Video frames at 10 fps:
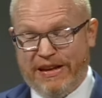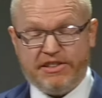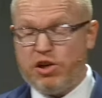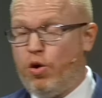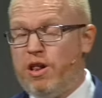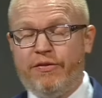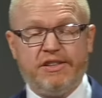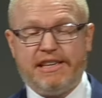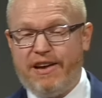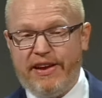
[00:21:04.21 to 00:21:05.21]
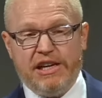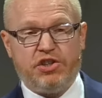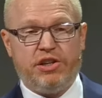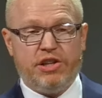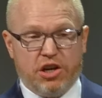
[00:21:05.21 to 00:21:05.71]
That's the goal of your
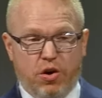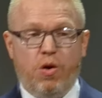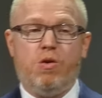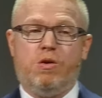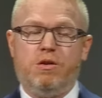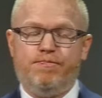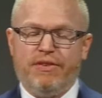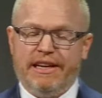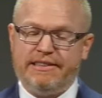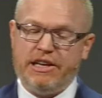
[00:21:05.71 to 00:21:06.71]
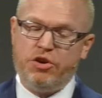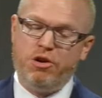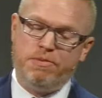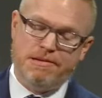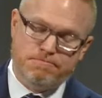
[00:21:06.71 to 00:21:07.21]
salvation. The goal is that you
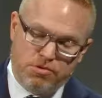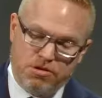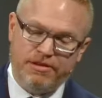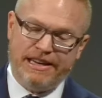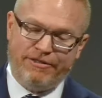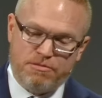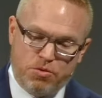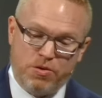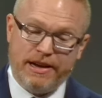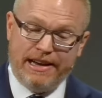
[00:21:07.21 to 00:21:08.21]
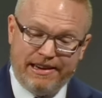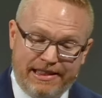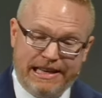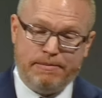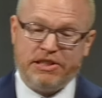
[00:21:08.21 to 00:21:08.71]
would be molded ever more
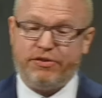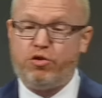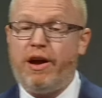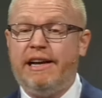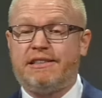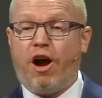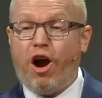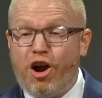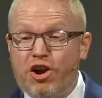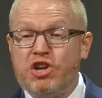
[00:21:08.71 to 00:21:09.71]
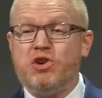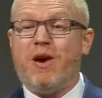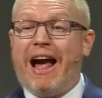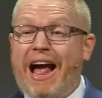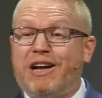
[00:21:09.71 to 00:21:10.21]
into the image of Christ. Are
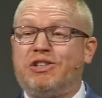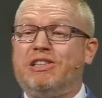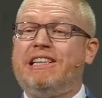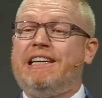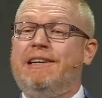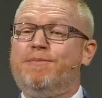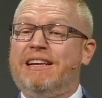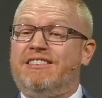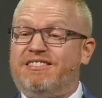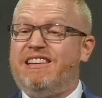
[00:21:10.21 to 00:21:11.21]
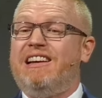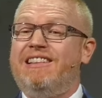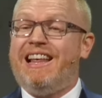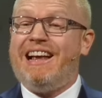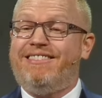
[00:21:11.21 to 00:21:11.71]
you actually
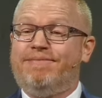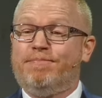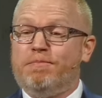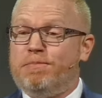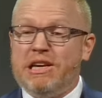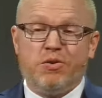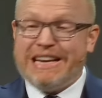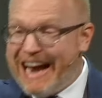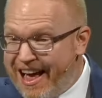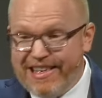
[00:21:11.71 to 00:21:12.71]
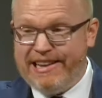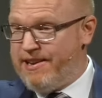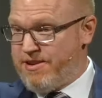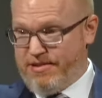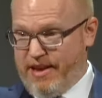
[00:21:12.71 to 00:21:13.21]
seeing that be a
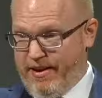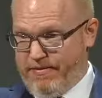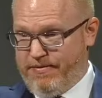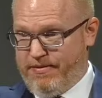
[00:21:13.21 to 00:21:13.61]
reality in your life?